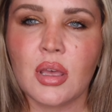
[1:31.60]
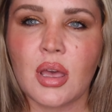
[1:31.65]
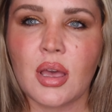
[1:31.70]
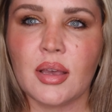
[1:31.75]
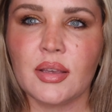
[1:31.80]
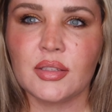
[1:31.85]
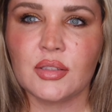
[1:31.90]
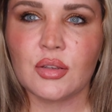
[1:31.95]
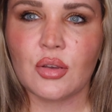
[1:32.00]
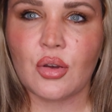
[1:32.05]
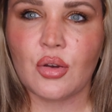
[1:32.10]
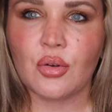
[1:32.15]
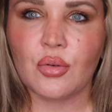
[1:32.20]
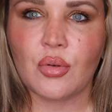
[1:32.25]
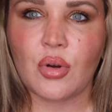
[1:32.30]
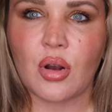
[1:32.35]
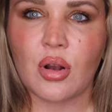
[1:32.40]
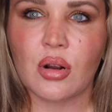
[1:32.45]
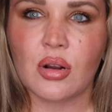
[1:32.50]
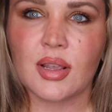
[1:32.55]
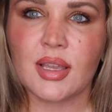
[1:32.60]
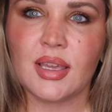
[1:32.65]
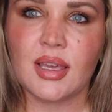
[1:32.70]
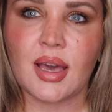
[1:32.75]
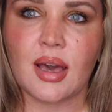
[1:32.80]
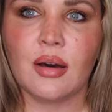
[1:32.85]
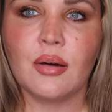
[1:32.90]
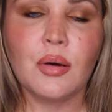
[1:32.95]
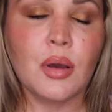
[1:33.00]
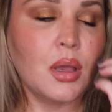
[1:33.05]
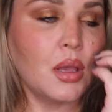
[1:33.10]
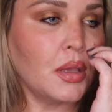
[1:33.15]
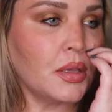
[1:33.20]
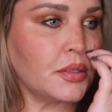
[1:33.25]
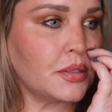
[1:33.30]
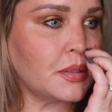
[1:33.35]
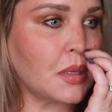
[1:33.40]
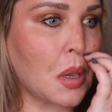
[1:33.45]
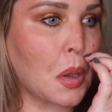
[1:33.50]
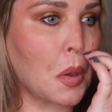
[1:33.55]
S O R E L.
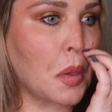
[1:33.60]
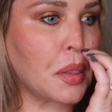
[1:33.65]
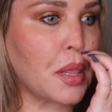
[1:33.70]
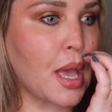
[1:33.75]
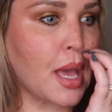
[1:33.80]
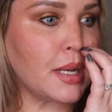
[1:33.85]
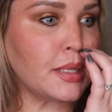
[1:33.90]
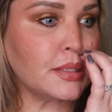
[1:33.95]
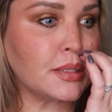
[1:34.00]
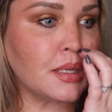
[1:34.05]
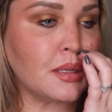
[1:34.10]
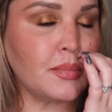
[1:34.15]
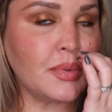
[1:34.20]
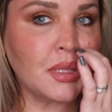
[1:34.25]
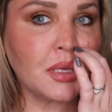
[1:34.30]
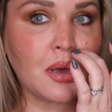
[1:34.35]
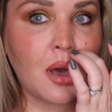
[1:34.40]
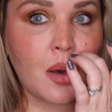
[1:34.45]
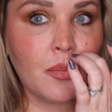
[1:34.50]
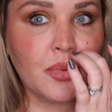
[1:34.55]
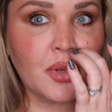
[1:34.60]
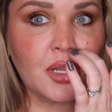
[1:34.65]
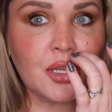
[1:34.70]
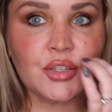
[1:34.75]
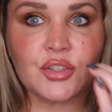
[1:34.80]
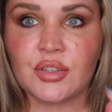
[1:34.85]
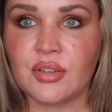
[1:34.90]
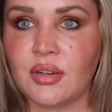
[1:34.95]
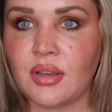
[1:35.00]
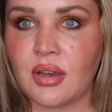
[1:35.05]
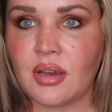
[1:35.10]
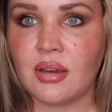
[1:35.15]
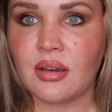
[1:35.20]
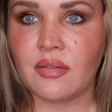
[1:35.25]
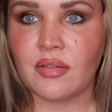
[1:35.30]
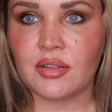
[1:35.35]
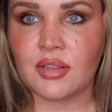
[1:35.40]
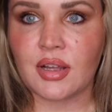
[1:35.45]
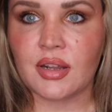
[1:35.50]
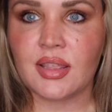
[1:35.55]
So that is going to be the combination
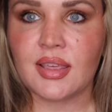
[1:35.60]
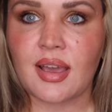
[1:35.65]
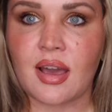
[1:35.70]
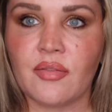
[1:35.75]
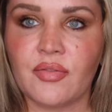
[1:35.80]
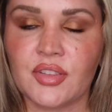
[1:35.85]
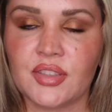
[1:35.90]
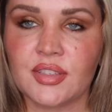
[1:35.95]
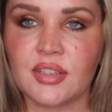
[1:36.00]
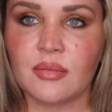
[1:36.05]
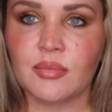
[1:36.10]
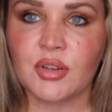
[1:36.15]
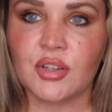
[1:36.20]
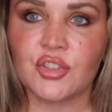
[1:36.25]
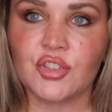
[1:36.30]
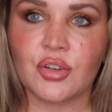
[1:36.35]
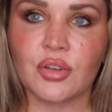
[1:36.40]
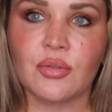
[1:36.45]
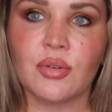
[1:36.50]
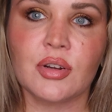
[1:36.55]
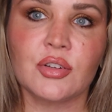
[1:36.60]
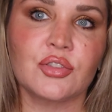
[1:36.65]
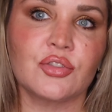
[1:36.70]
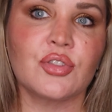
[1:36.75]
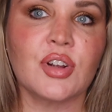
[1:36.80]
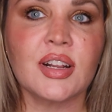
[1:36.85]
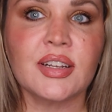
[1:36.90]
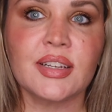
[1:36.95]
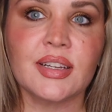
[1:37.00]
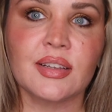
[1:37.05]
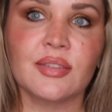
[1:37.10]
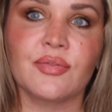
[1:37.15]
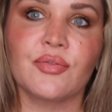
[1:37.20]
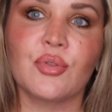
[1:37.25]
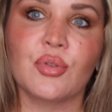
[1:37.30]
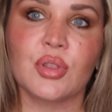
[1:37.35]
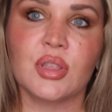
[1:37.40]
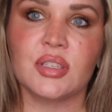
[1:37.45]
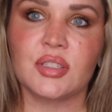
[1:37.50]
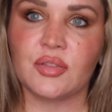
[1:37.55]
of a lot of the outfits that I'm going to show you are trending
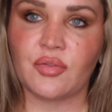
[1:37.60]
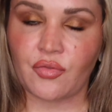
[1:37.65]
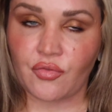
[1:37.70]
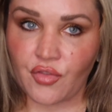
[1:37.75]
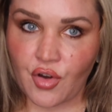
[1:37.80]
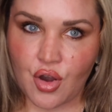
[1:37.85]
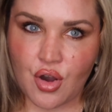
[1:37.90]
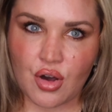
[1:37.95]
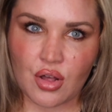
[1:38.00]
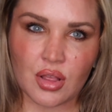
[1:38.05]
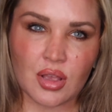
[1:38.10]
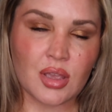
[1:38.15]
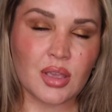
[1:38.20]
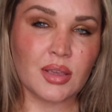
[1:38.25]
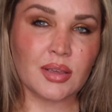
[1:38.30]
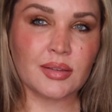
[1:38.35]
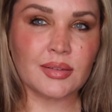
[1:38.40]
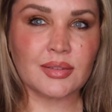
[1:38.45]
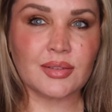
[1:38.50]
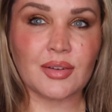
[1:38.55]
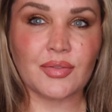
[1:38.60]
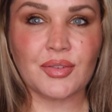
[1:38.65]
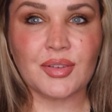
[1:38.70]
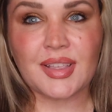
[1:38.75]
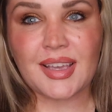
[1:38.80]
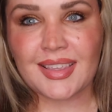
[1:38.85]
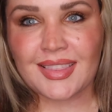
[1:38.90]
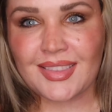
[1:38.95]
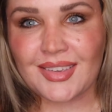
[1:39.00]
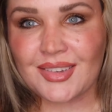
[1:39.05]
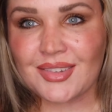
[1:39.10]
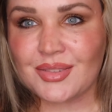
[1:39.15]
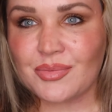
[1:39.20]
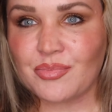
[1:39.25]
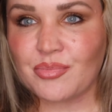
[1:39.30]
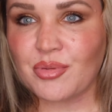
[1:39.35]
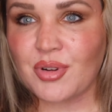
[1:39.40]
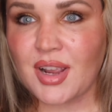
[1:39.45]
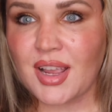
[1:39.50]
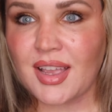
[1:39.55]
for this fall. So if you like those
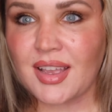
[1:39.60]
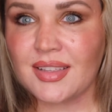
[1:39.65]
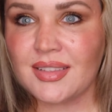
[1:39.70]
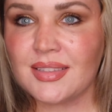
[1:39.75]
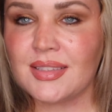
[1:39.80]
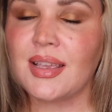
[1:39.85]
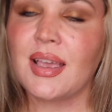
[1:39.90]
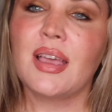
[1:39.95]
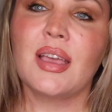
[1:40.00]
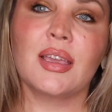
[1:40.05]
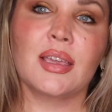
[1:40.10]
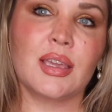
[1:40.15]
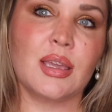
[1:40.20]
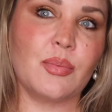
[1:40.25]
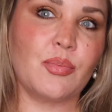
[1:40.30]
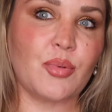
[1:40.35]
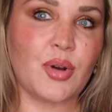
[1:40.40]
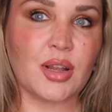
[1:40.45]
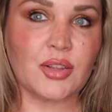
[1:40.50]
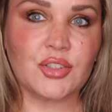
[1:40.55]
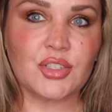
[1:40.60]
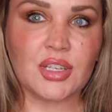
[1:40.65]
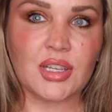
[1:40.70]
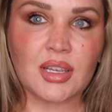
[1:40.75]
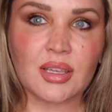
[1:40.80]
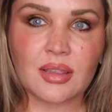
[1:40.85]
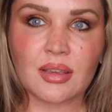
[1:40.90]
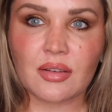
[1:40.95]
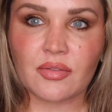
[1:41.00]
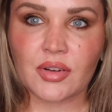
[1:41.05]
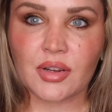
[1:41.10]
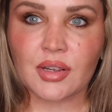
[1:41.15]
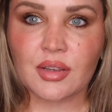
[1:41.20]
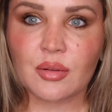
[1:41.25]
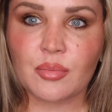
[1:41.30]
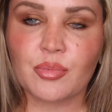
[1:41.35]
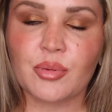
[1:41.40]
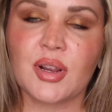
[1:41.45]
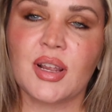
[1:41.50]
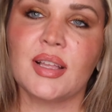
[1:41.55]
brands, keep watching. They're very
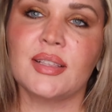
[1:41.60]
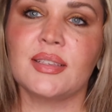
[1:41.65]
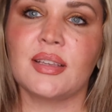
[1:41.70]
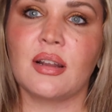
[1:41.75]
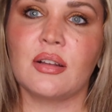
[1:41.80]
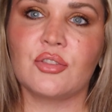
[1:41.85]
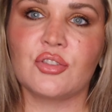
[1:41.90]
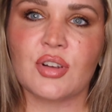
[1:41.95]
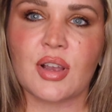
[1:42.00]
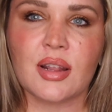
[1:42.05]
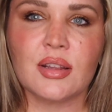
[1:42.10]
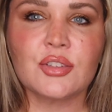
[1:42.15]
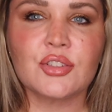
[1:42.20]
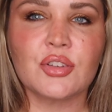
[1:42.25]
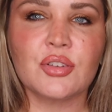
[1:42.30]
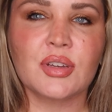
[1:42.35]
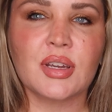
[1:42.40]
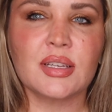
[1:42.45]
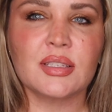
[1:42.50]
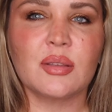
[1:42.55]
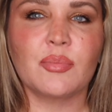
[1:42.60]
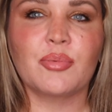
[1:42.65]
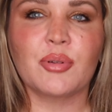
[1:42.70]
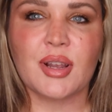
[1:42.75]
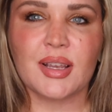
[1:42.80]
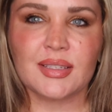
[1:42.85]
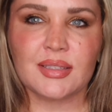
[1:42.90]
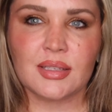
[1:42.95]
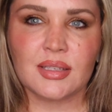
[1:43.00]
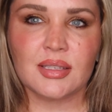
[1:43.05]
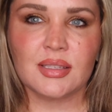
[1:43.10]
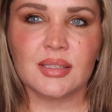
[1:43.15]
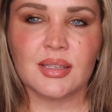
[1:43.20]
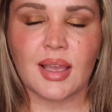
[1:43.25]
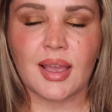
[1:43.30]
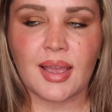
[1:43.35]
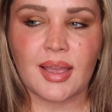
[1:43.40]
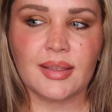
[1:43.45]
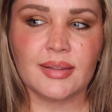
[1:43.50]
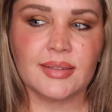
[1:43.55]
good brands, and I'll try to show you guys the prices
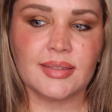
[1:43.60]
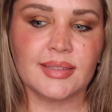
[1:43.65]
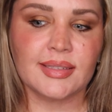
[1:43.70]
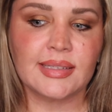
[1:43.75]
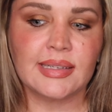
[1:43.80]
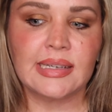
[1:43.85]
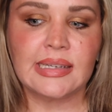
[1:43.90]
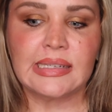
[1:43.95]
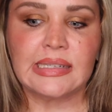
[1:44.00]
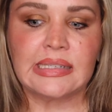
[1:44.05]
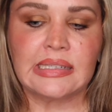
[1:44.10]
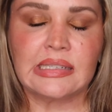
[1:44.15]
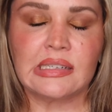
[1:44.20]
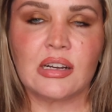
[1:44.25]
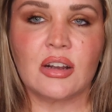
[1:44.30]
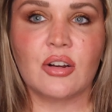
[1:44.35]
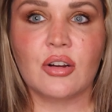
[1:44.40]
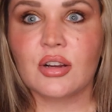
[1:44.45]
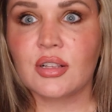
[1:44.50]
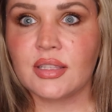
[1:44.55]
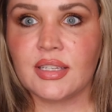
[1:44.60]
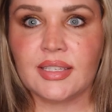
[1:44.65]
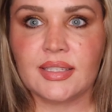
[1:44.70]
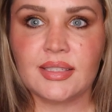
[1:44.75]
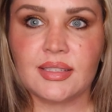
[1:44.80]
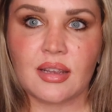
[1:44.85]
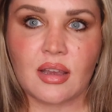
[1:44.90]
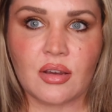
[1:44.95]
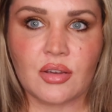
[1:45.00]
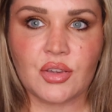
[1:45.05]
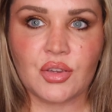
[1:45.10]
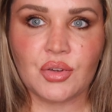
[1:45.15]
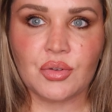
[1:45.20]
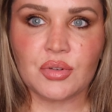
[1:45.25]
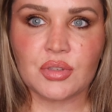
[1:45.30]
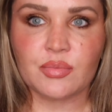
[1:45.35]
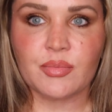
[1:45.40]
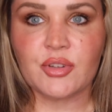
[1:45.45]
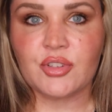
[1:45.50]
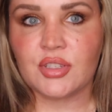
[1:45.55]
and, or at least tell you
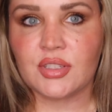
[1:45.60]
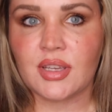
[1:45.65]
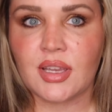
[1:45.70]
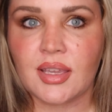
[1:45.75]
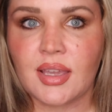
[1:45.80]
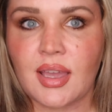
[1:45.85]
as much as I